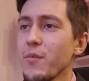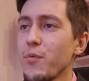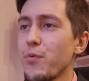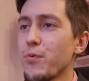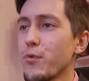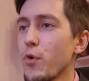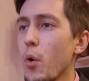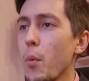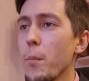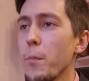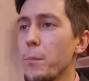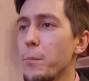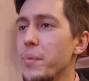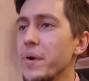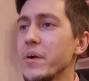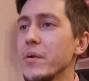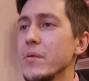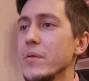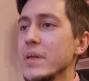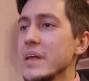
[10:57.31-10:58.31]
from
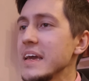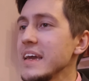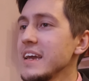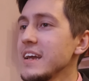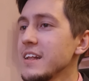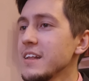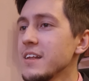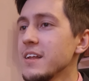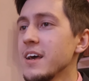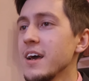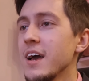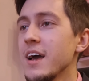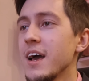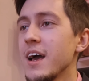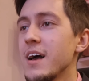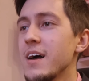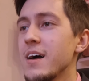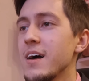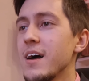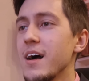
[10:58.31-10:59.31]
Berlin.
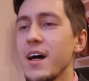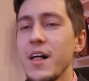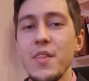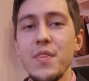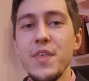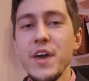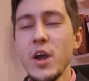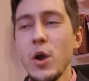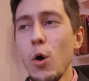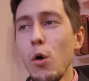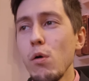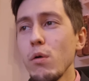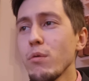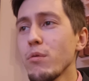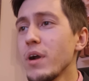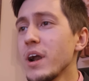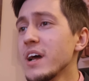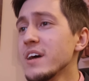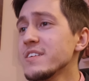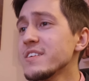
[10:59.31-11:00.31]
The
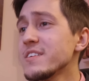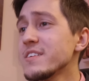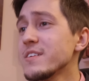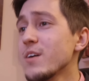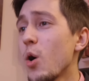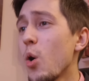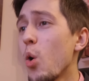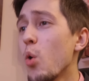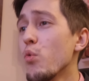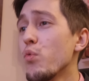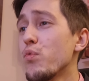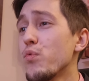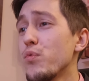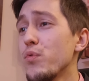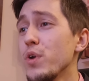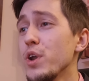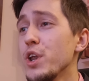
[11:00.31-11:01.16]
Congress of